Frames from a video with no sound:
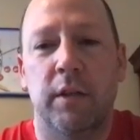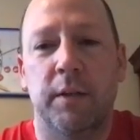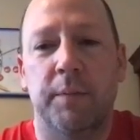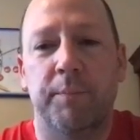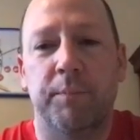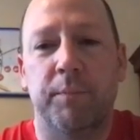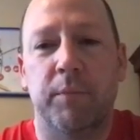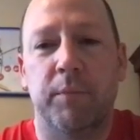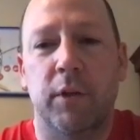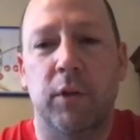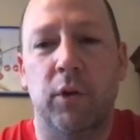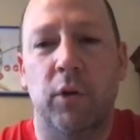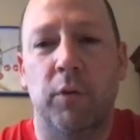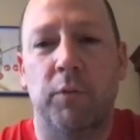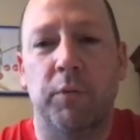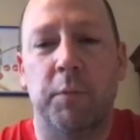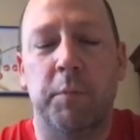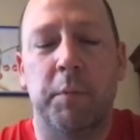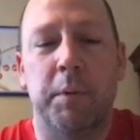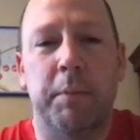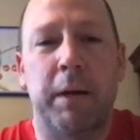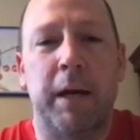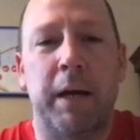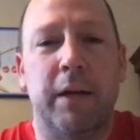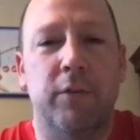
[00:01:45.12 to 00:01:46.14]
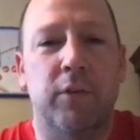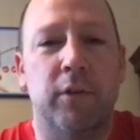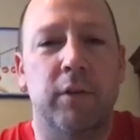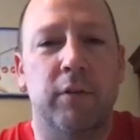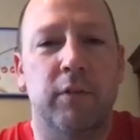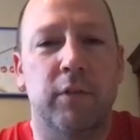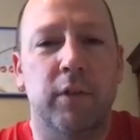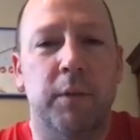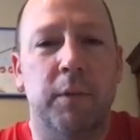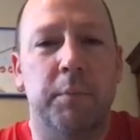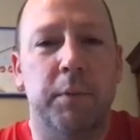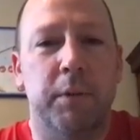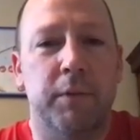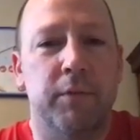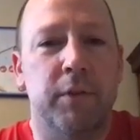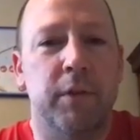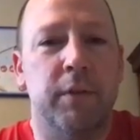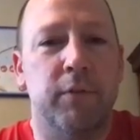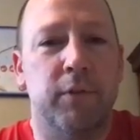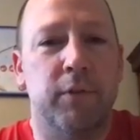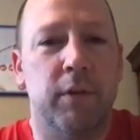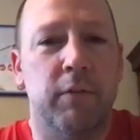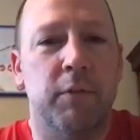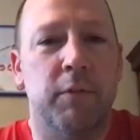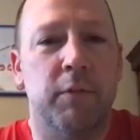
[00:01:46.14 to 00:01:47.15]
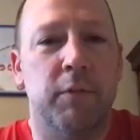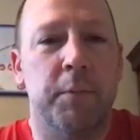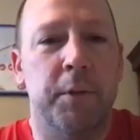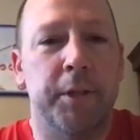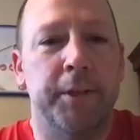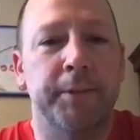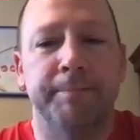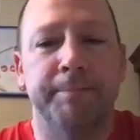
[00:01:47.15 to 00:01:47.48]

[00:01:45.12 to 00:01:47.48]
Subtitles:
can hopefully be positive and uplifting for everybody.